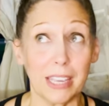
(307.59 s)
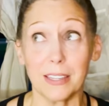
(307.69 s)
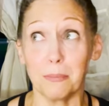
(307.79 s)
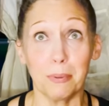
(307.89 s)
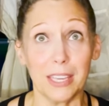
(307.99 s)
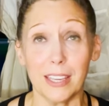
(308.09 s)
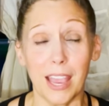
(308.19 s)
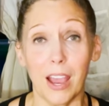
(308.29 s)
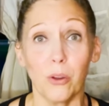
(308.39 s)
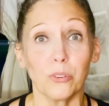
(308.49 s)
I can be
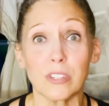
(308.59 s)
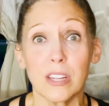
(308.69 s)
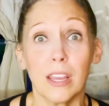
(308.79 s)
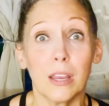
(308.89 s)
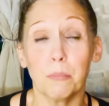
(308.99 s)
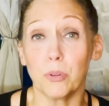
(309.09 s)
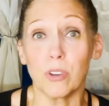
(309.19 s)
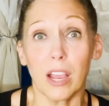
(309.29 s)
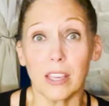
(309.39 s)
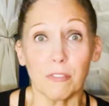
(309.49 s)
out
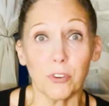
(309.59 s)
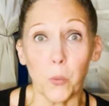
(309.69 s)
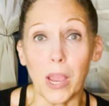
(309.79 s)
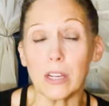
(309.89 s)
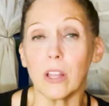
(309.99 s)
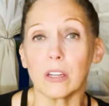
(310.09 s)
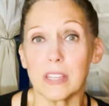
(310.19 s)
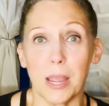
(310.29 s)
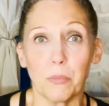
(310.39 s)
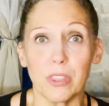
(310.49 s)
boondocking for quite a long
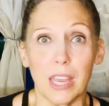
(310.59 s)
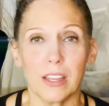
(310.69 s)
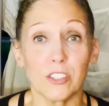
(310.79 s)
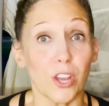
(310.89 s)
time with that.